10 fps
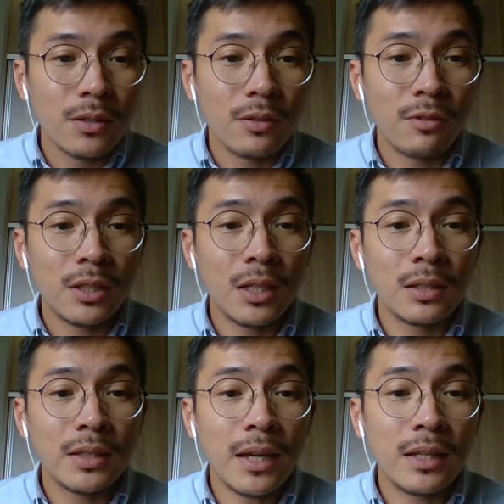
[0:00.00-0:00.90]

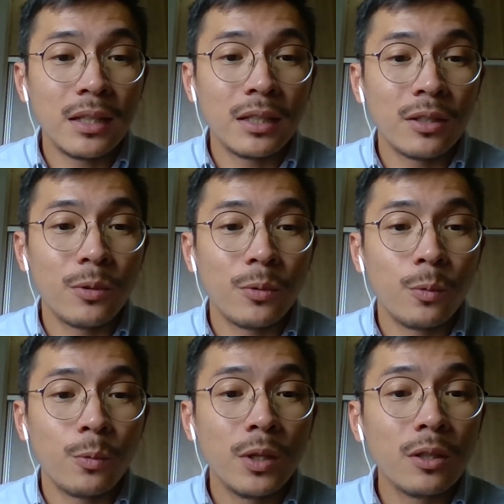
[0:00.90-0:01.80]
retail dining
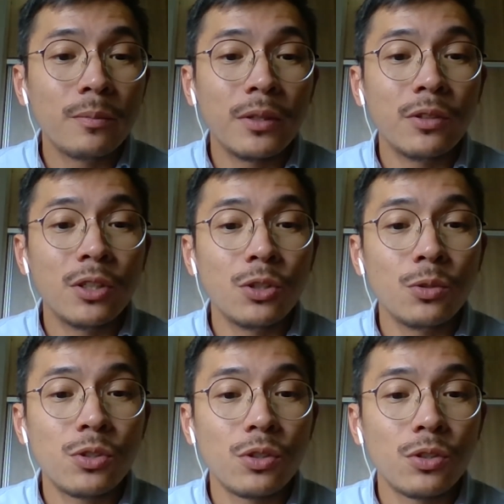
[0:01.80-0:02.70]
will be
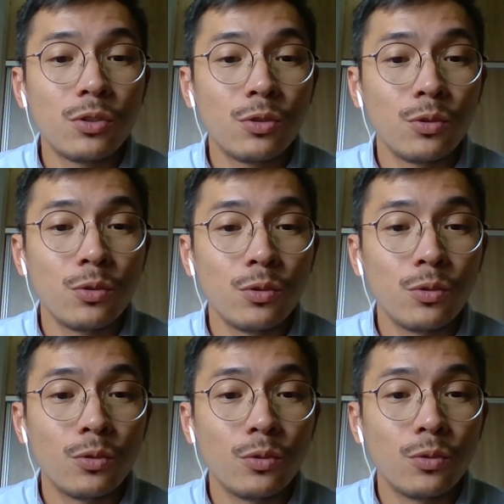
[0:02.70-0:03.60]
reduced
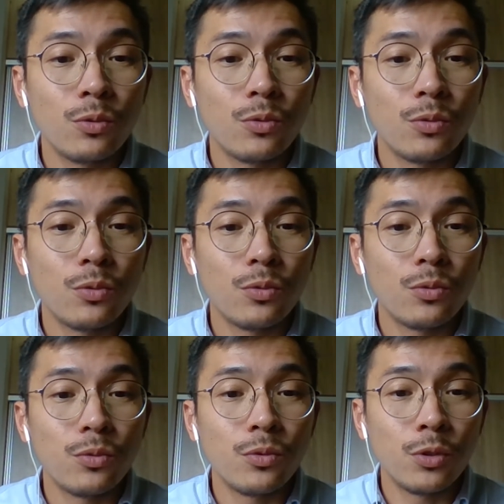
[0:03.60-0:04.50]
due
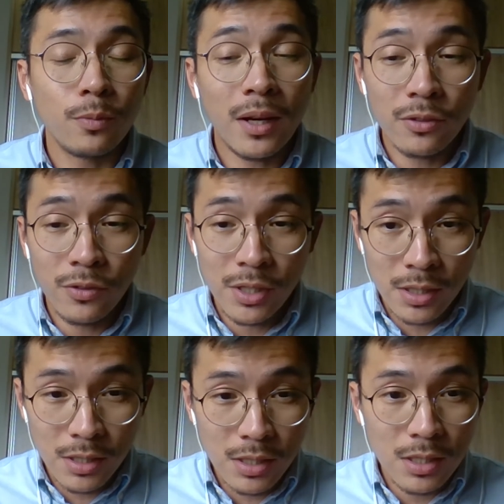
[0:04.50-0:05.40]
to many
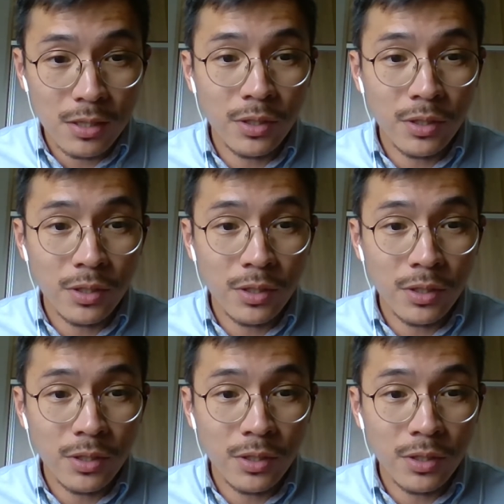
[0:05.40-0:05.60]
reasons.